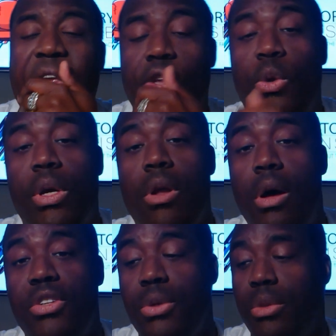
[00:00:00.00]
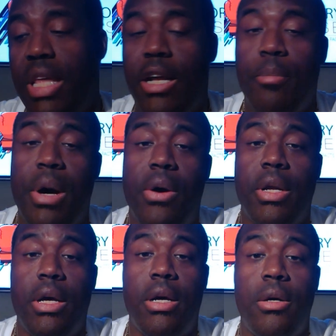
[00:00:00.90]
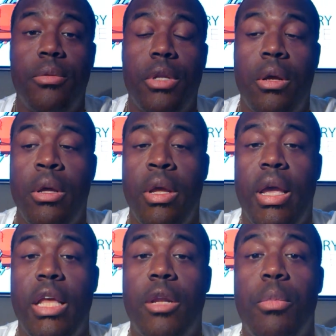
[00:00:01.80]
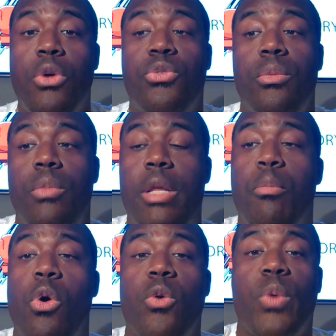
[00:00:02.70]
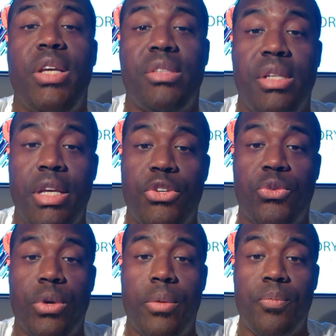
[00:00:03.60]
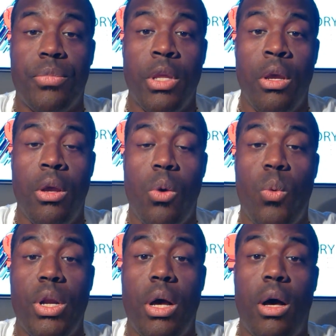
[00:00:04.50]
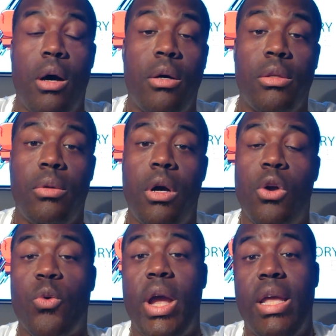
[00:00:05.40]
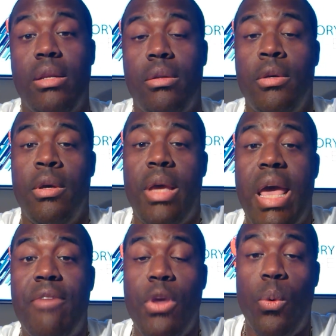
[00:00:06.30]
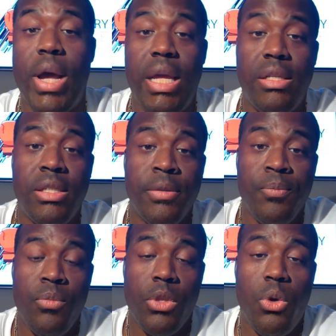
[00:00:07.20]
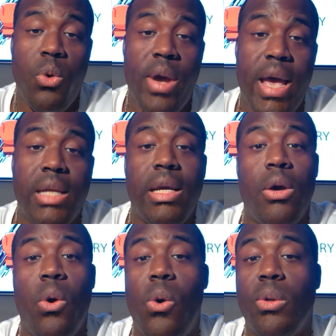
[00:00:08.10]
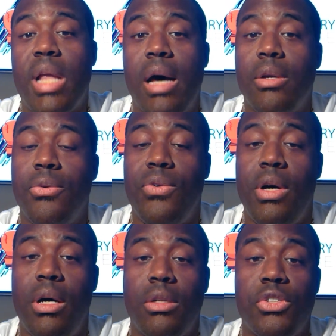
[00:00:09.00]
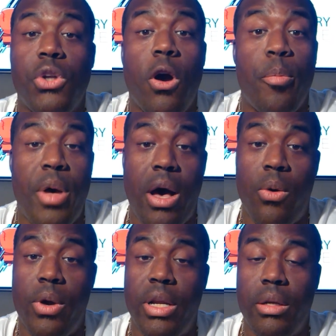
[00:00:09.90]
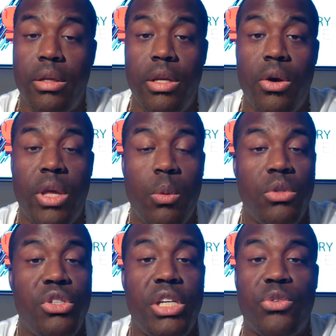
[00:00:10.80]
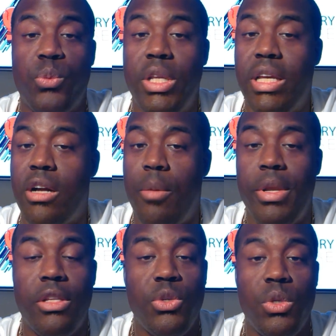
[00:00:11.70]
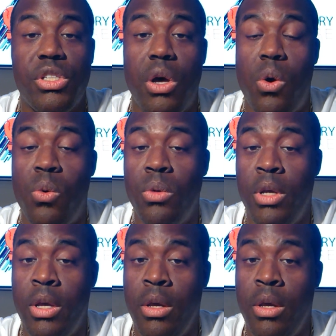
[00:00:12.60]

You can also think about um, in the most in more recent history when uh, a great heavyweight who had a whole lot of uh, star power, and you know, he was just really coming into his own.